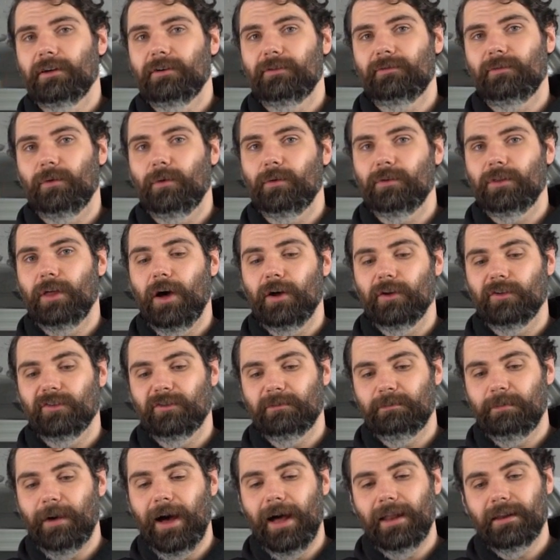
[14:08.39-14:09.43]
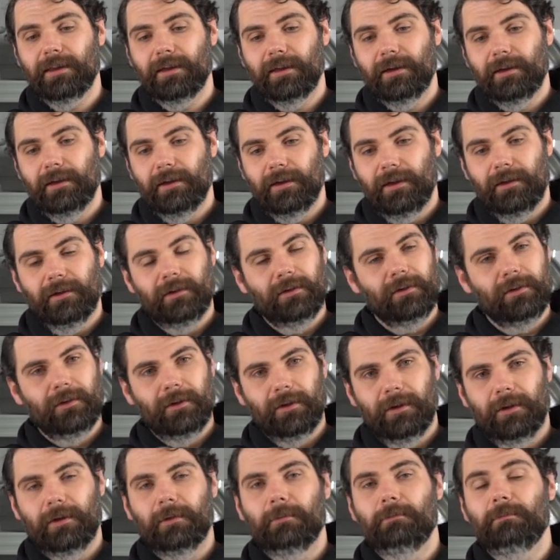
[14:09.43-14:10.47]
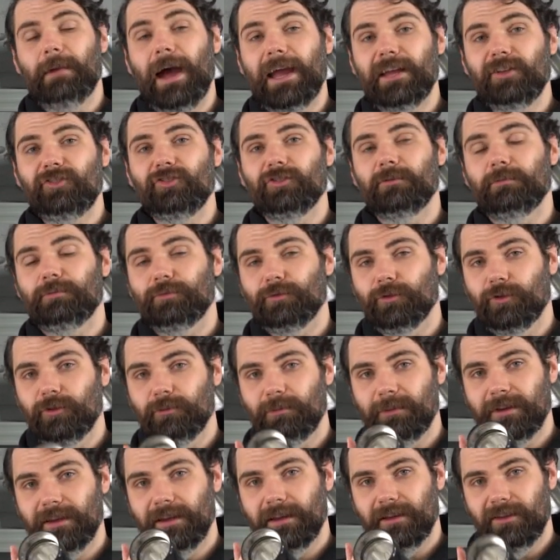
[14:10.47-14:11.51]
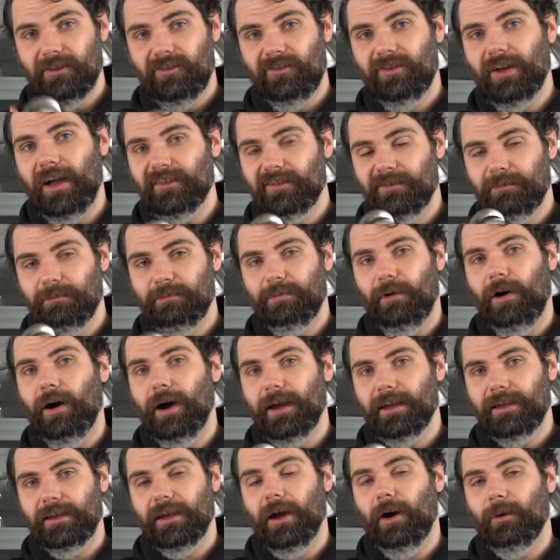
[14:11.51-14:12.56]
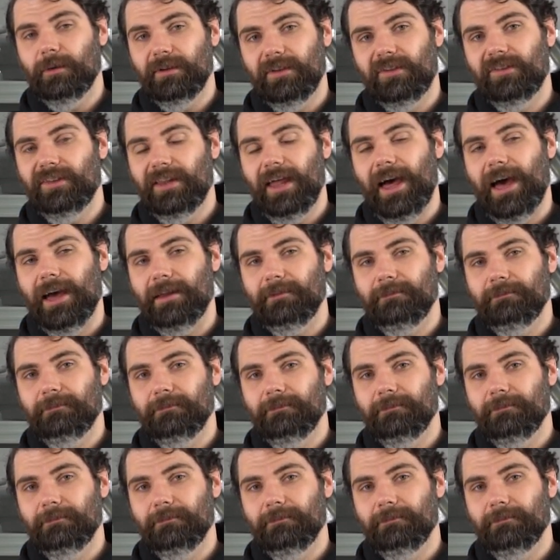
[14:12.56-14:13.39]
for those, but major improvement just by going to that.